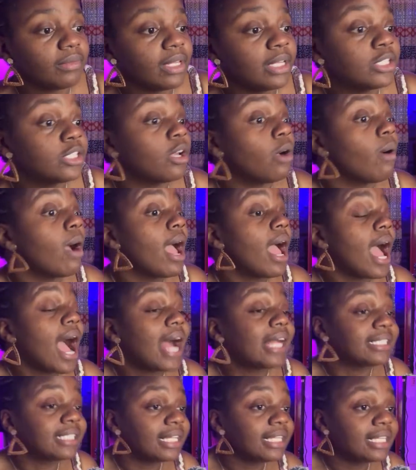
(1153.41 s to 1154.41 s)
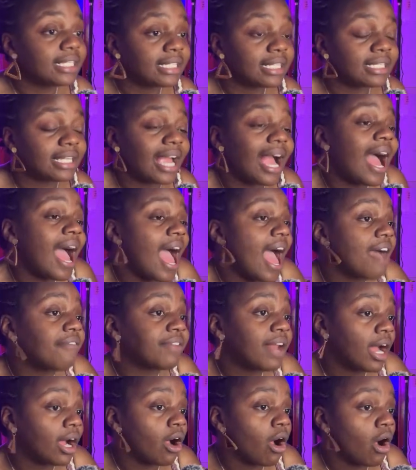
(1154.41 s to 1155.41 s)
So I say this to say I have
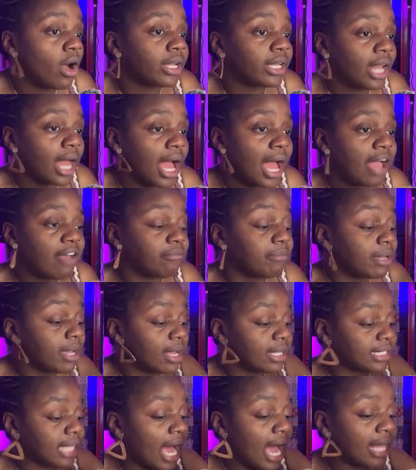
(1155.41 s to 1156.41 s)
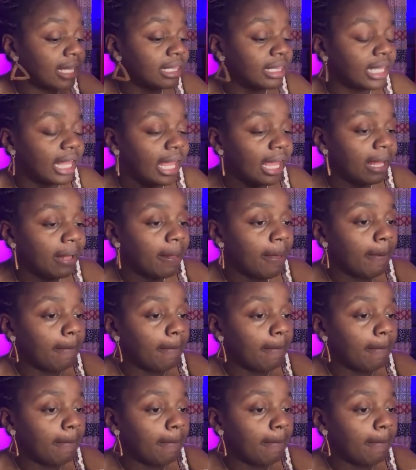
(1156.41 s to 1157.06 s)
not gone live because I let